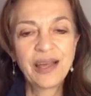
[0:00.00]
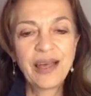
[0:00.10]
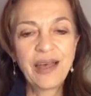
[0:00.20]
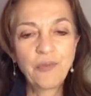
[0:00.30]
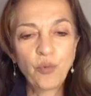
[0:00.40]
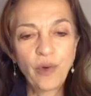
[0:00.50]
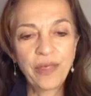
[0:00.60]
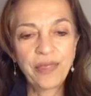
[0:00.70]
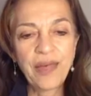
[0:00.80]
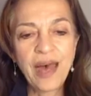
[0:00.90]
And
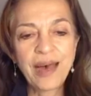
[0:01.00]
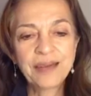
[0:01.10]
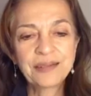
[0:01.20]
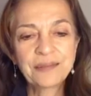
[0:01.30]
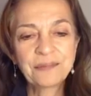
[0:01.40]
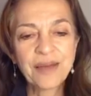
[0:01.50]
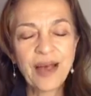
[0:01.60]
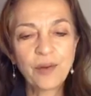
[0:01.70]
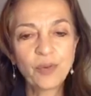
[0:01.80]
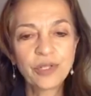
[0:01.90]
with that,
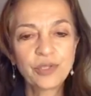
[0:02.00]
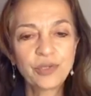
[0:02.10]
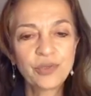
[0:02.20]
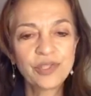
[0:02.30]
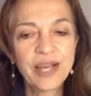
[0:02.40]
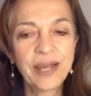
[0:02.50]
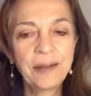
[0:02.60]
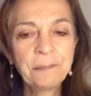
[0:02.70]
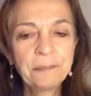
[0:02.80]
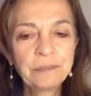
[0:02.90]
I want to say,